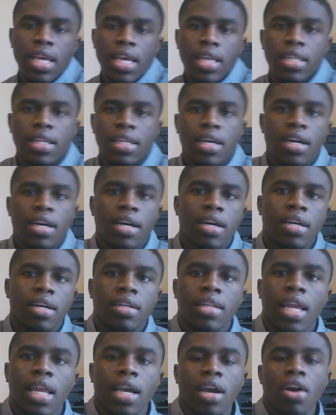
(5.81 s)
and
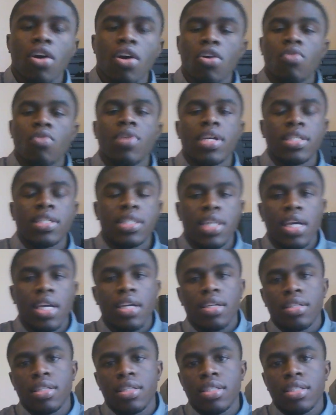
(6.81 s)
like I always say,